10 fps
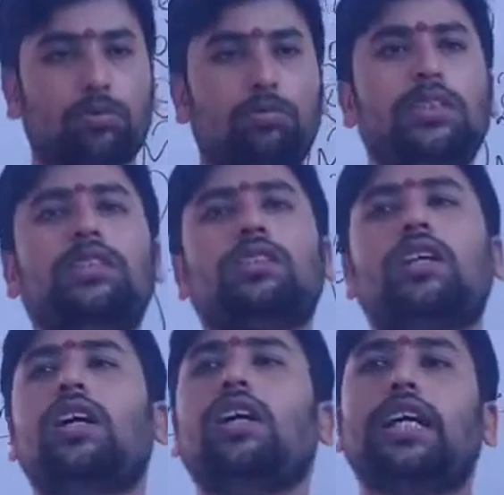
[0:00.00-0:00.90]
Means
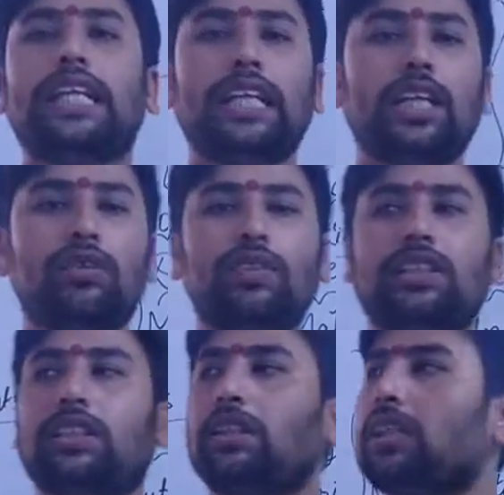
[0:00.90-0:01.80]
here you will
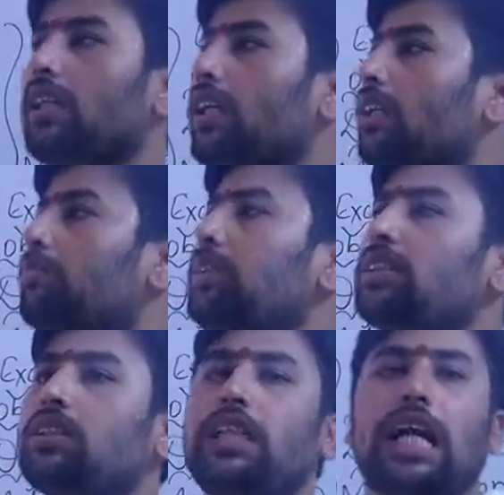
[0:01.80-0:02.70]
see
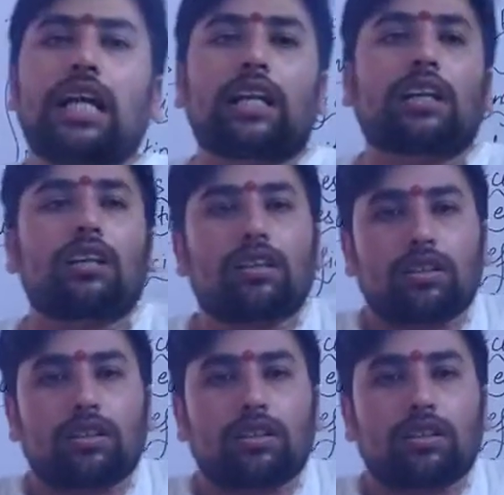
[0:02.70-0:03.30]
means they are